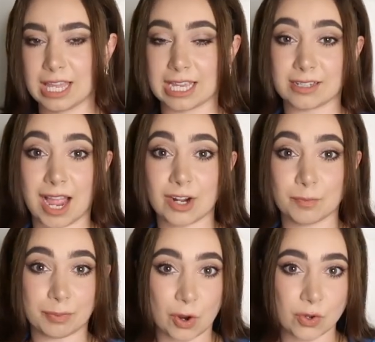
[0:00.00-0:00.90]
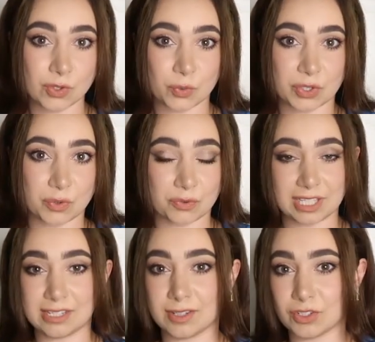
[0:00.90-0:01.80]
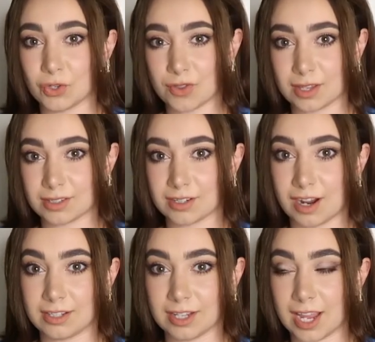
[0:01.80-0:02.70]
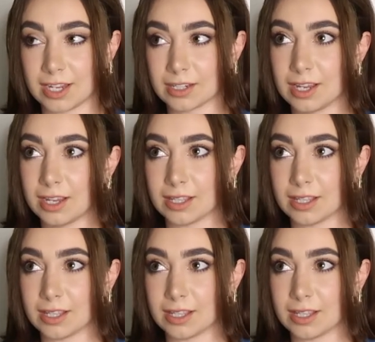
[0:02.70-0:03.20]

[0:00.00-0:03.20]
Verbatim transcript: They're titled Bones, which was released in 2019,